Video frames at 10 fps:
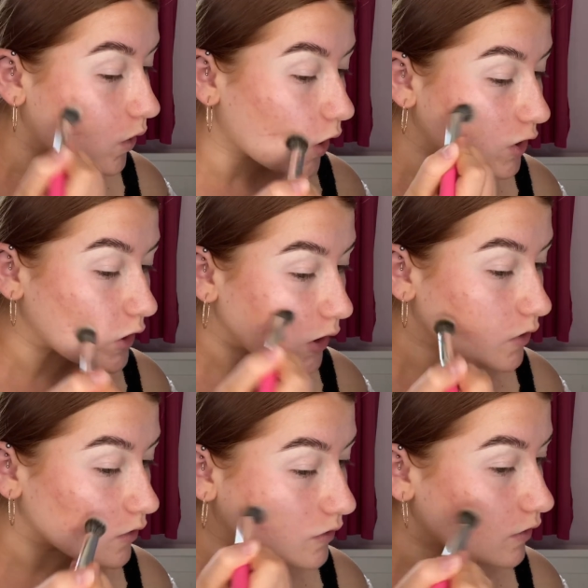and
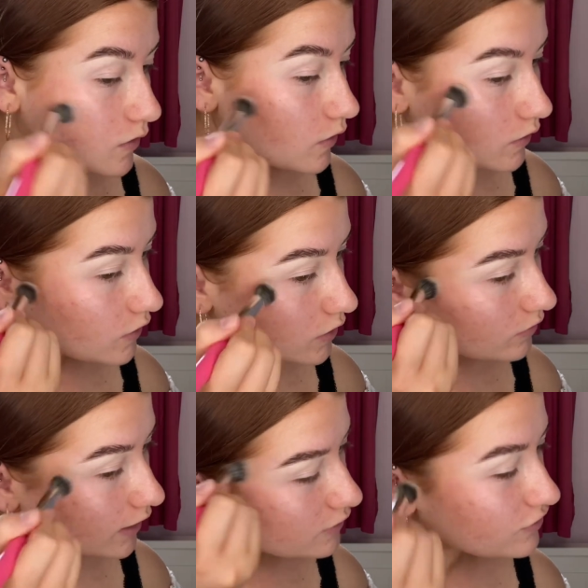just, you know,
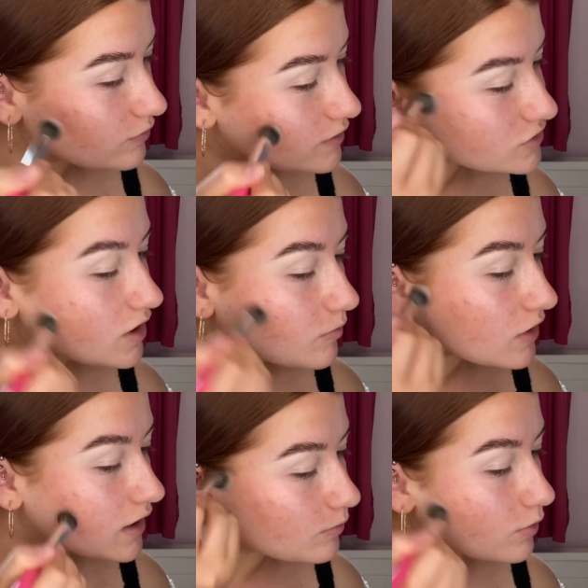like just real
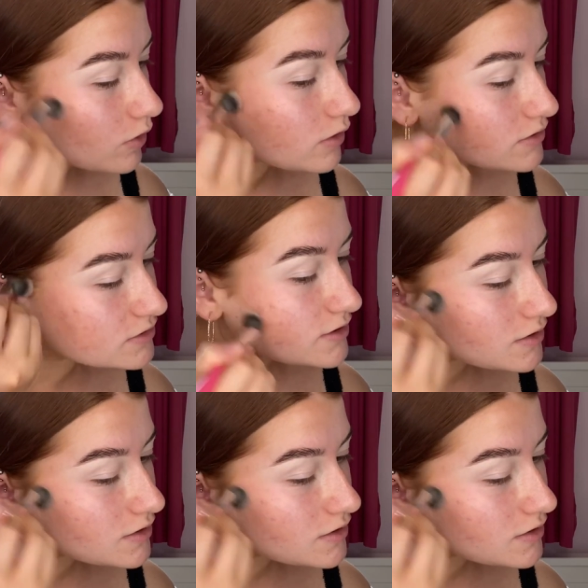summery and bronzed.